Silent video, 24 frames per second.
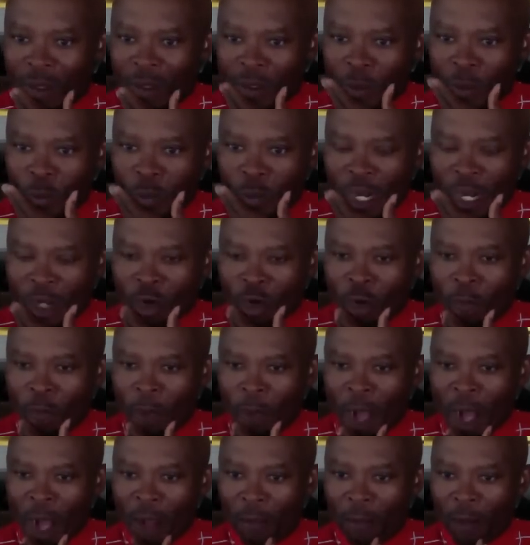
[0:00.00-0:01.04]
Renault
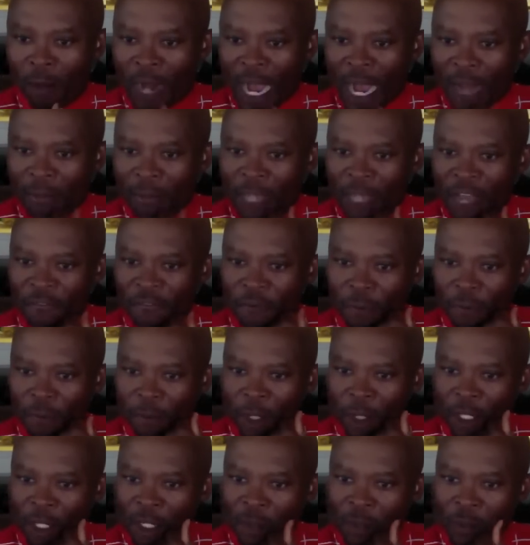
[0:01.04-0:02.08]
Palmer. I'm not
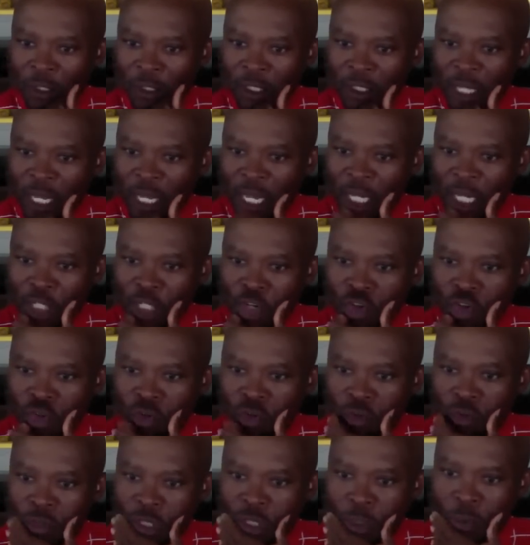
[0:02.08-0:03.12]
familiar with the
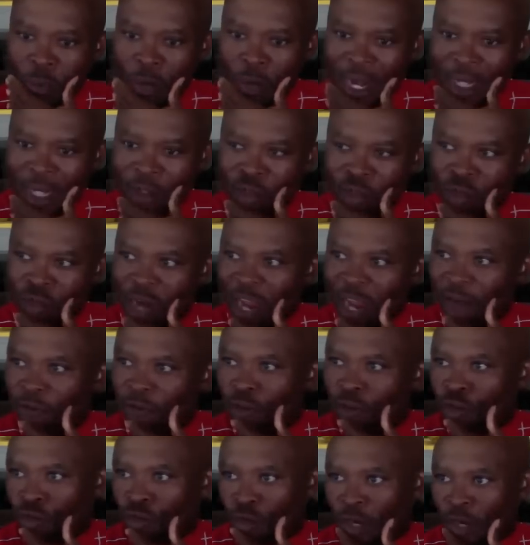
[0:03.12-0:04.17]
H2 direct drive
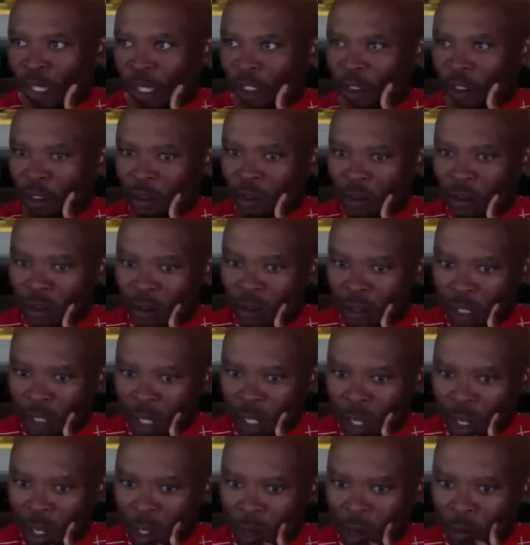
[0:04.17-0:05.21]
trainer.
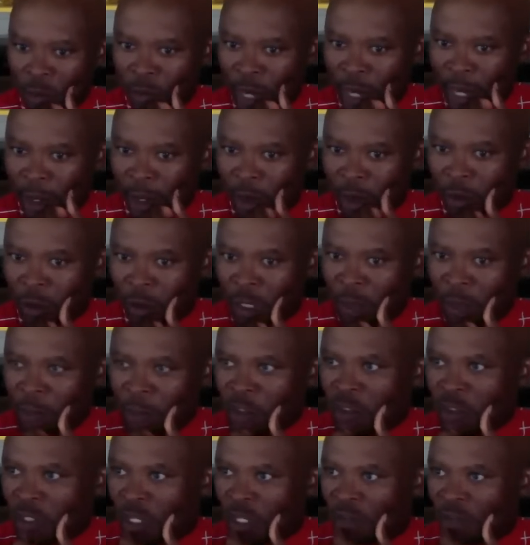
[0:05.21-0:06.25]
Uh, Renault, let me
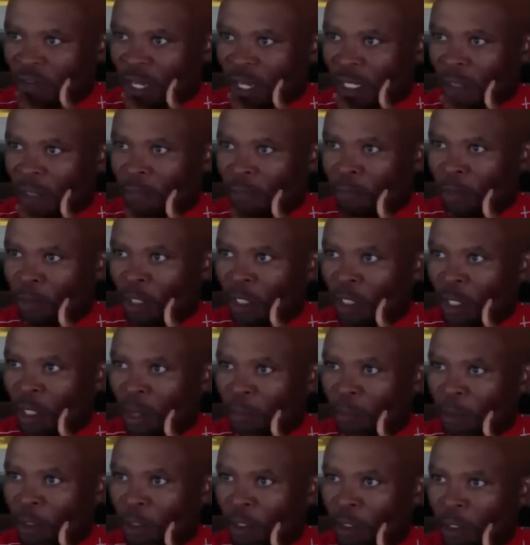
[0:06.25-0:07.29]
see if I can pull it
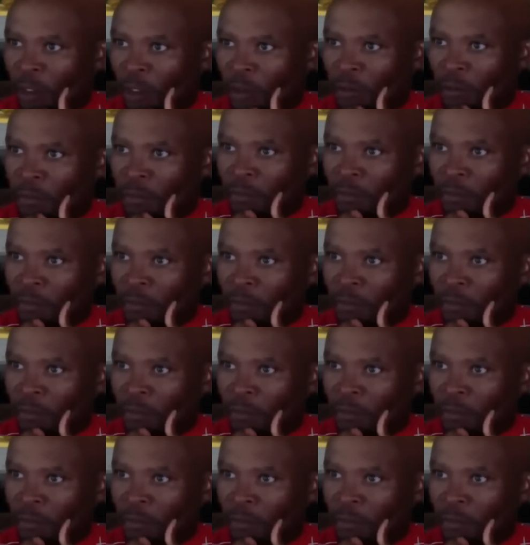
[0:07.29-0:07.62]
up here.